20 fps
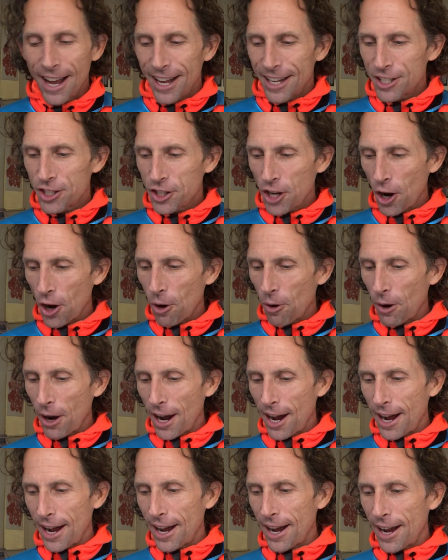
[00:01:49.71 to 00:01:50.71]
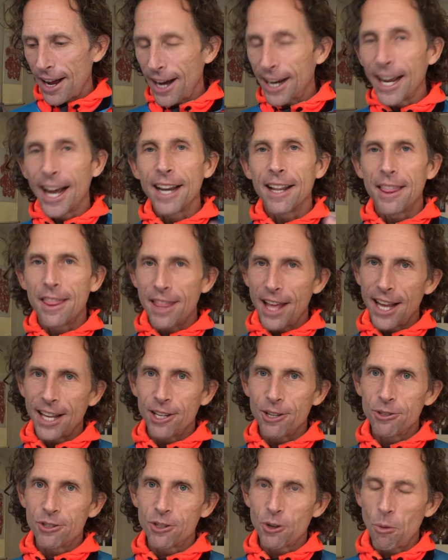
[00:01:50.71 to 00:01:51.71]
So again, thank
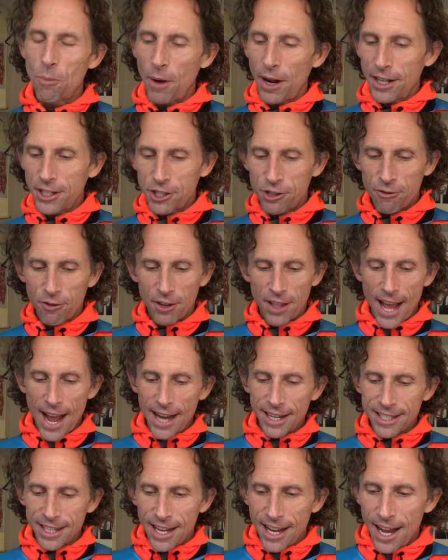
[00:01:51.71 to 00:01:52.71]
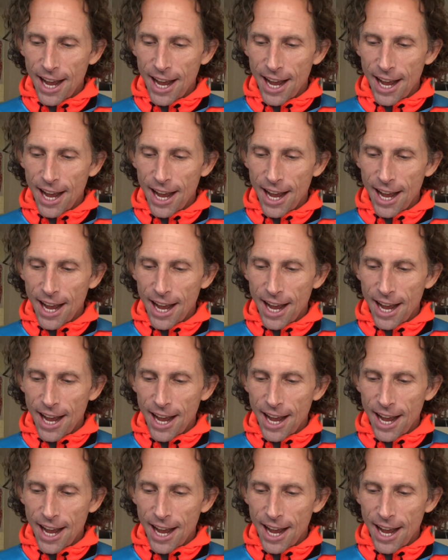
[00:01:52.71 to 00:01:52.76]
you so much for that.